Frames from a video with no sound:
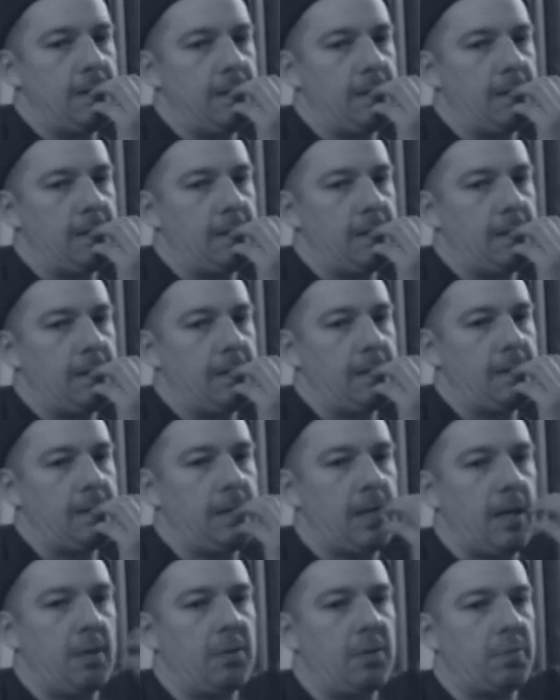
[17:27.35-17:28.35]

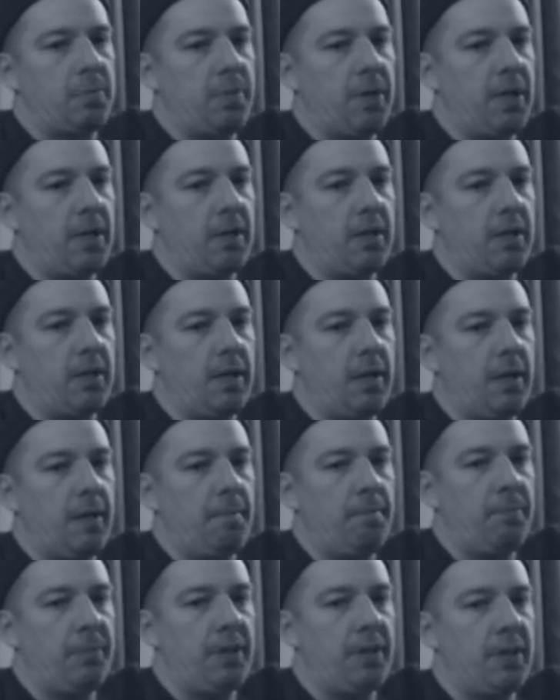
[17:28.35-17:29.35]
I was playing,
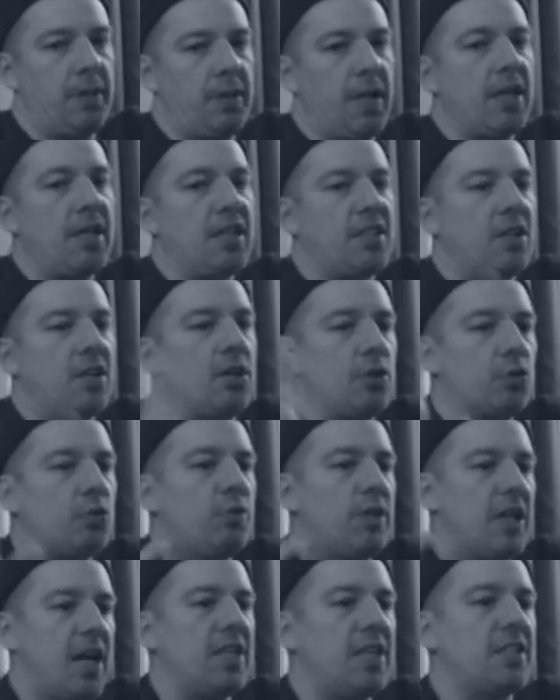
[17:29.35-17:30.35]
then they started
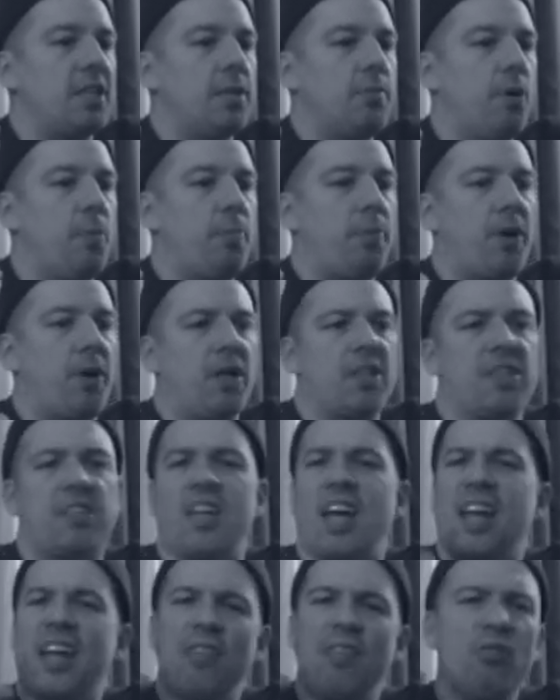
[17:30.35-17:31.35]
doing the Eskimo parties,
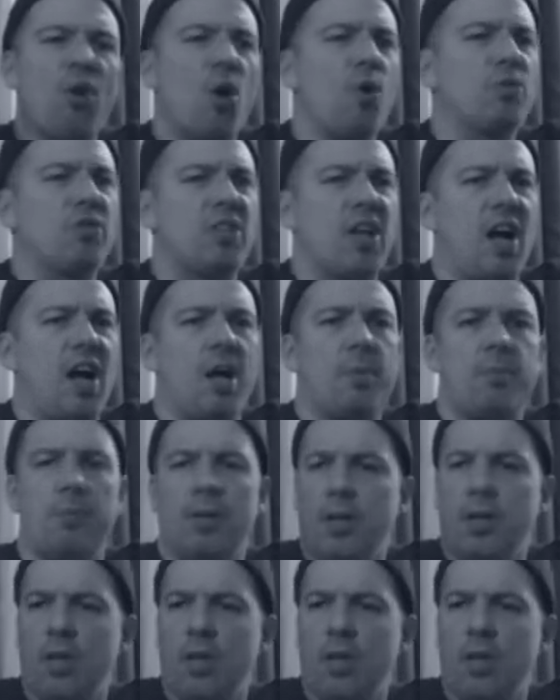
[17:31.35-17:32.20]
and in no time